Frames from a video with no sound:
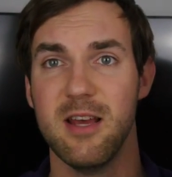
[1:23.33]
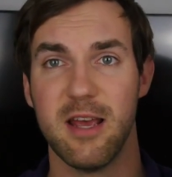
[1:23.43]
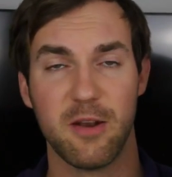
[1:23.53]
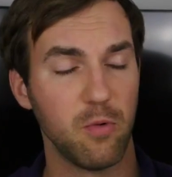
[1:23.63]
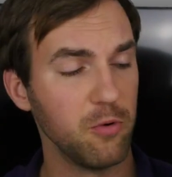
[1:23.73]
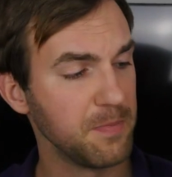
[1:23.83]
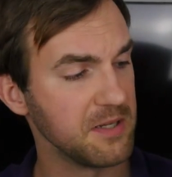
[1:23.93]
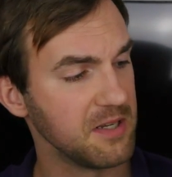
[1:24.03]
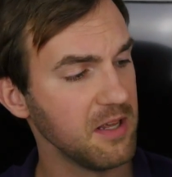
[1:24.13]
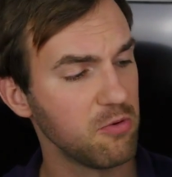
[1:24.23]
It won't be
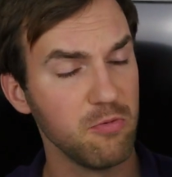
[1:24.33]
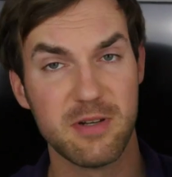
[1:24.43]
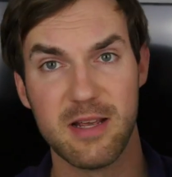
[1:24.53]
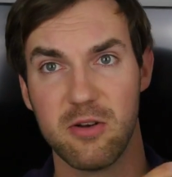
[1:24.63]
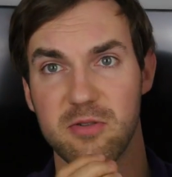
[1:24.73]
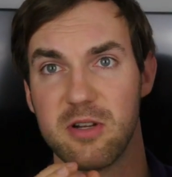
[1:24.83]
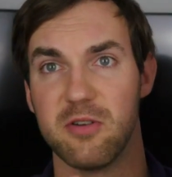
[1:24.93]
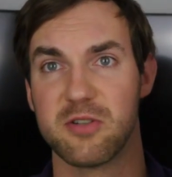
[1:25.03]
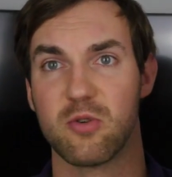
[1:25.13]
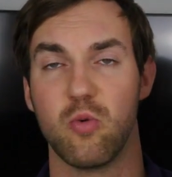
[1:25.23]
see-through then, looks
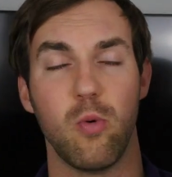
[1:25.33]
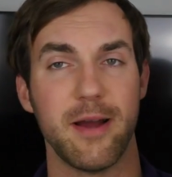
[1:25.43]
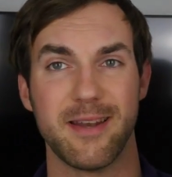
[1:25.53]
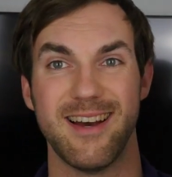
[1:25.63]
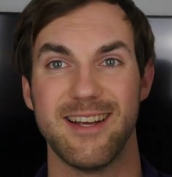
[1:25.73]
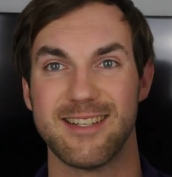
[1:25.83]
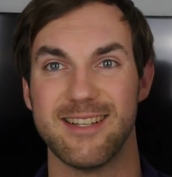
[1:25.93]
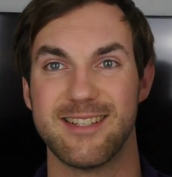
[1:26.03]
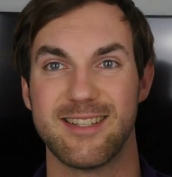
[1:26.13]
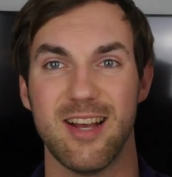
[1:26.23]
also quite nice
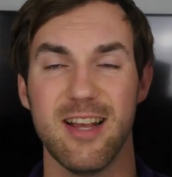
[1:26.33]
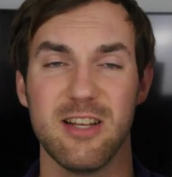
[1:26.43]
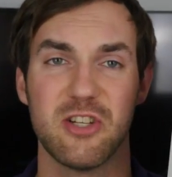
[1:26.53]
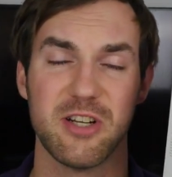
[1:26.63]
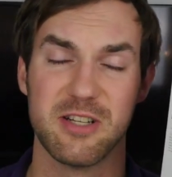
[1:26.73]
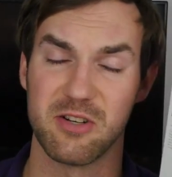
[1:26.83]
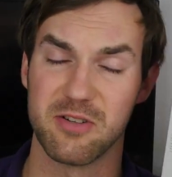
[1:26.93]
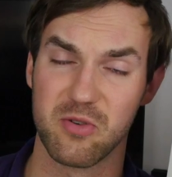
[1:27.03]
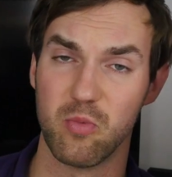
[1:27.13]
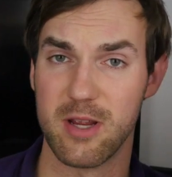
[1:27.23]
and stylish, and it's
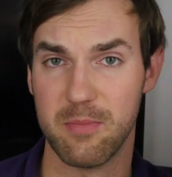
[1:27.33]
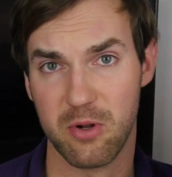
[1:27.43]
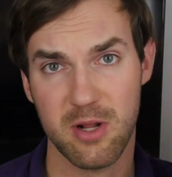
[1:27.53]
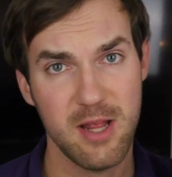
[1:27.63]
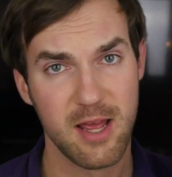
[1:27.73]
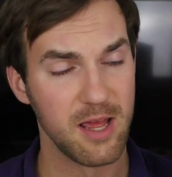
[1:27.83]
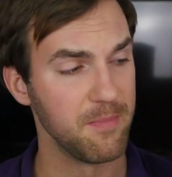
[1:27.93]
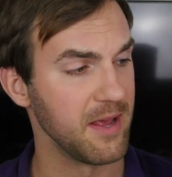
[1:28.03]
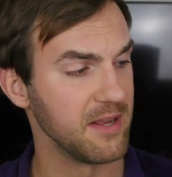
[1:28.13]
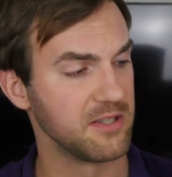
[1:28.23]
also available
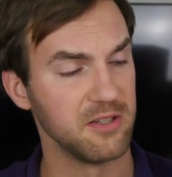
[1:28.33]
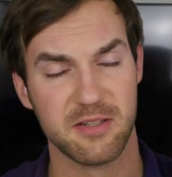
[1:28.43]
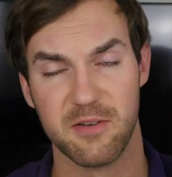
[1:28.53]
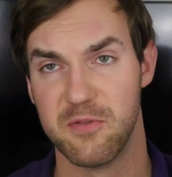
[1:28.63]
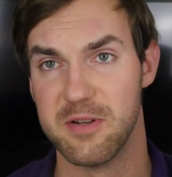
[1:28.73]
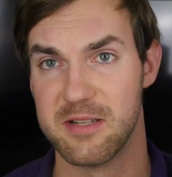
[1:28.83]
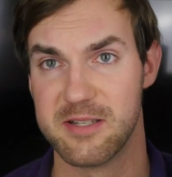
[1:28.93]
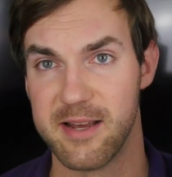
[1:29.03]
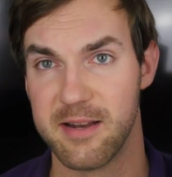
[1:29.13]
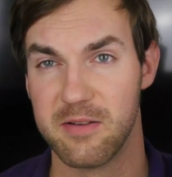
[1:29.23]
as a different
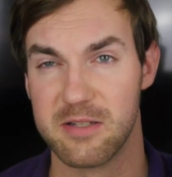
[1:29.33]
design.